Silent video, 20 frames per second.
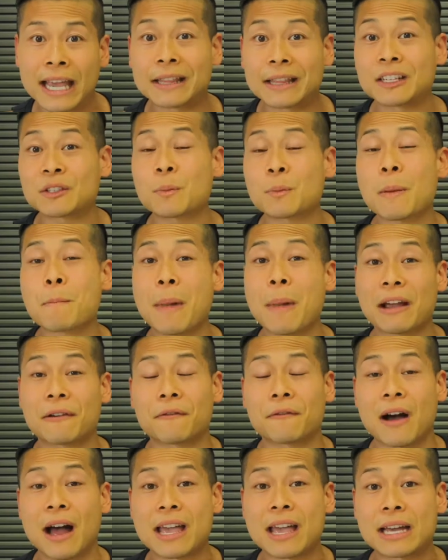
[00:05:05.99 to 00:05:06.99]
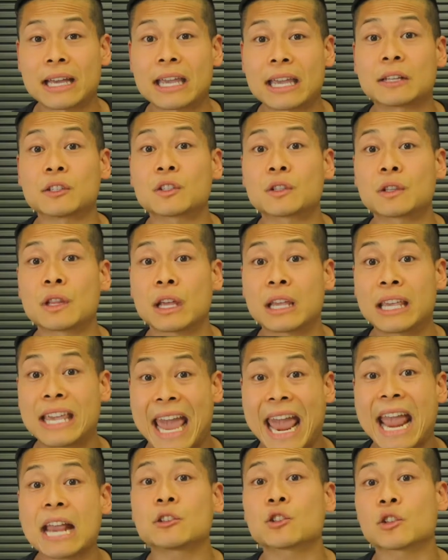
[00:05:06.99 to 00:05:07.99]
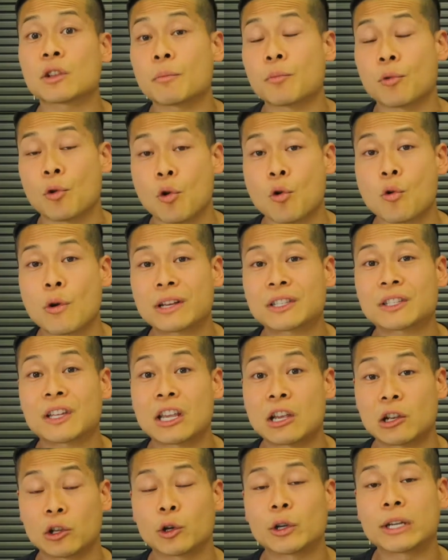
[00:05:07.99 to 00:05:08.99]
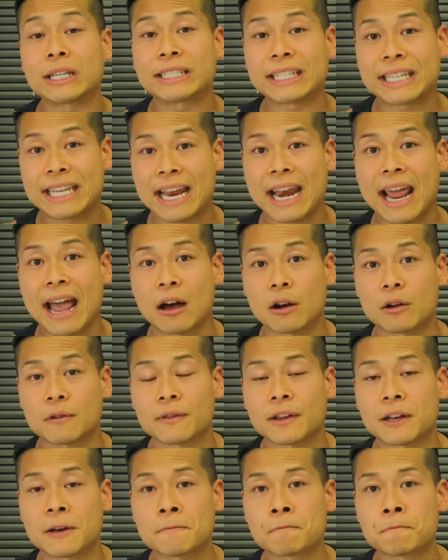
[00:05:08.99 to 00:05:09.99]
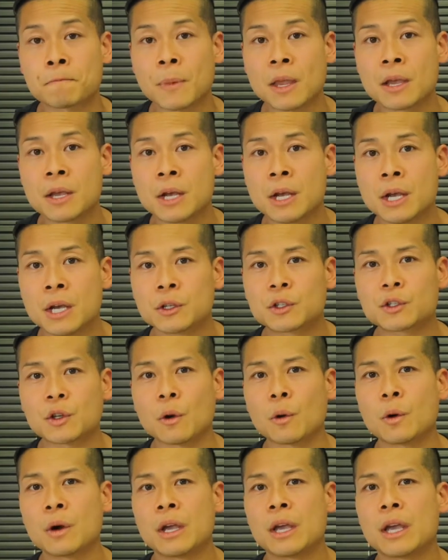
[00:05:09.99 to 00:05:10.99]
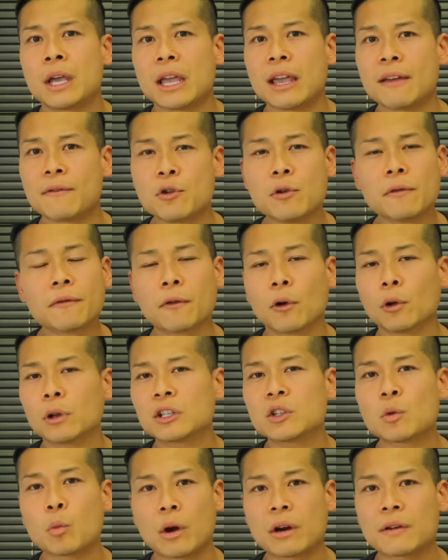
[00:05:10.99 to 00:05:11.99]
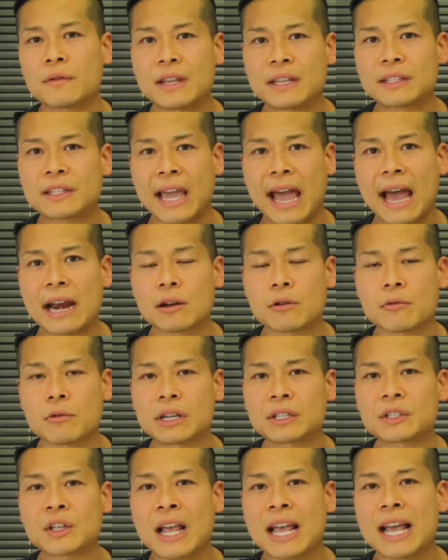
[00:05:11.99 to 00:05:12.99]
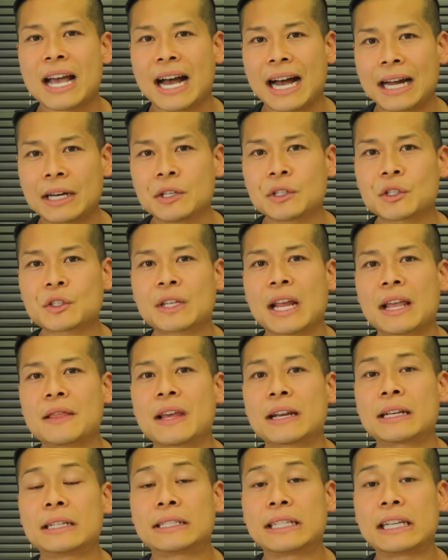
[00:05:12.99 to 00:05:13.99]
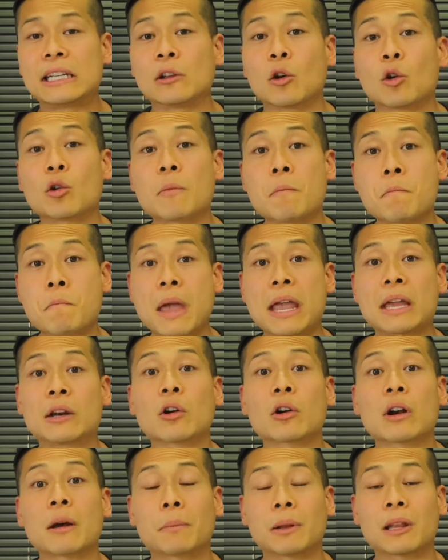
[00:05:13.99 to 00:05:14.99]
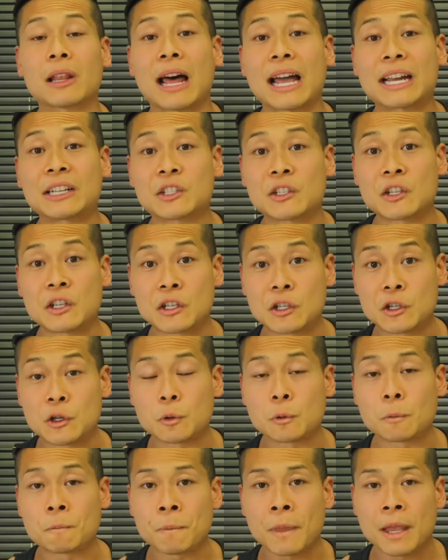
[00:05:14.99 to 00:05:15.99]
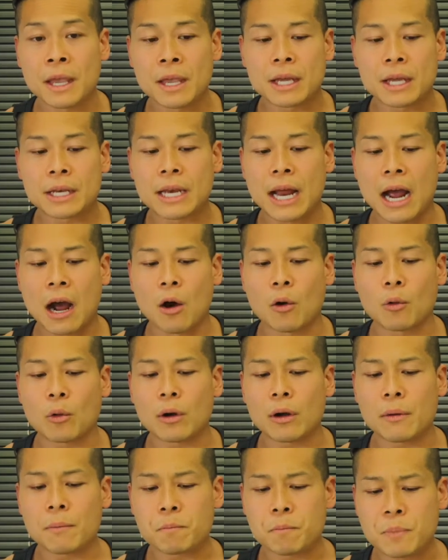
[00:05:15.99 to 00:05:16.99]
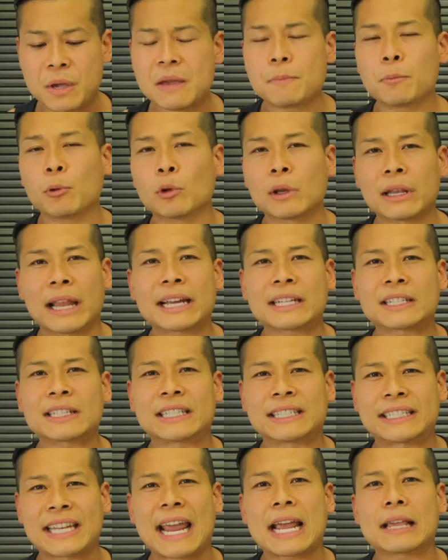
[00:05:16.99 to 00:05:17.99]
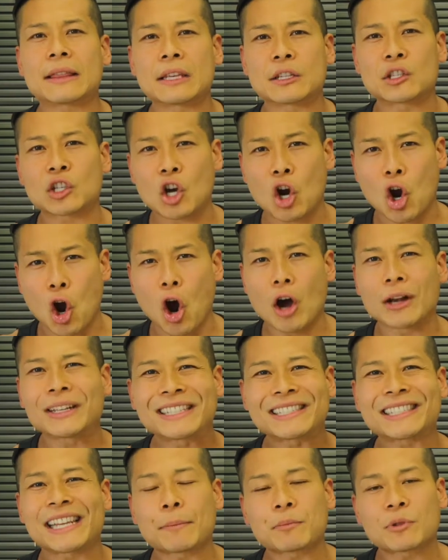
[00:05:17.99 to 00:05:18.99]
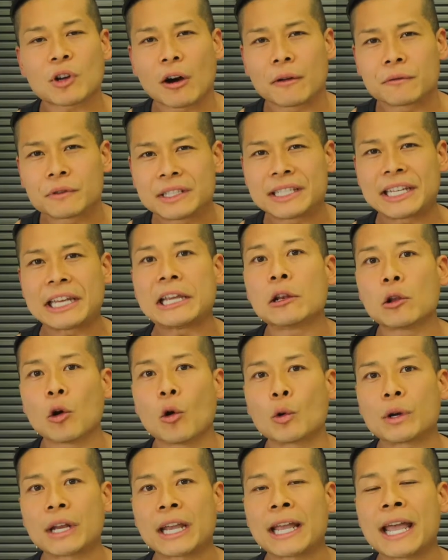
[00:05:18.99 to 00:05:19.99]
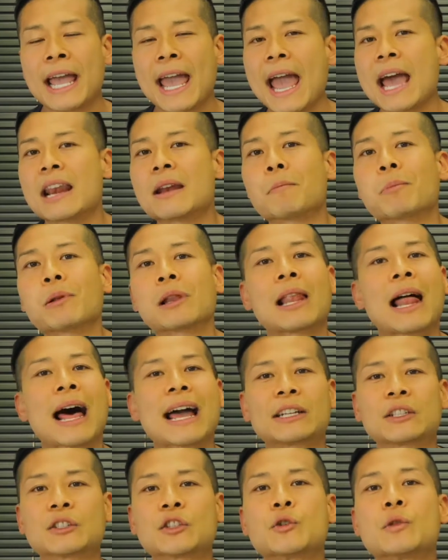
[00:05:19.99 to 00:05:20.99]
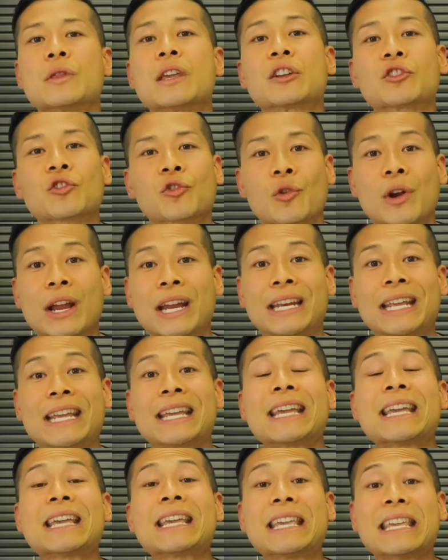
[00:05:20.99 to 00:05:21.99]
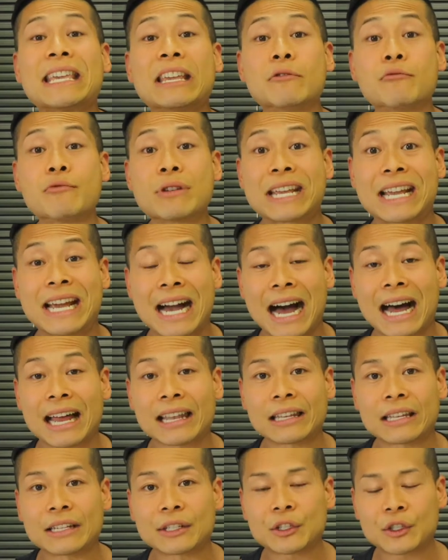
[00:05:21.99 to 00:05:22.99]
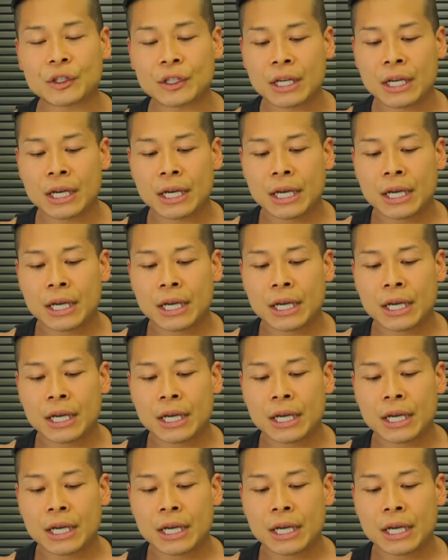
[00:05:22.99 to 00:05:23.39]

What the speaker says: This may backfire against the gains or the progress that you're looking to get out of it. So if you fall into one of these categories, understand that a deload may not apply to you. Now, people like to take this concept of deloading and apply it to their training irregardless.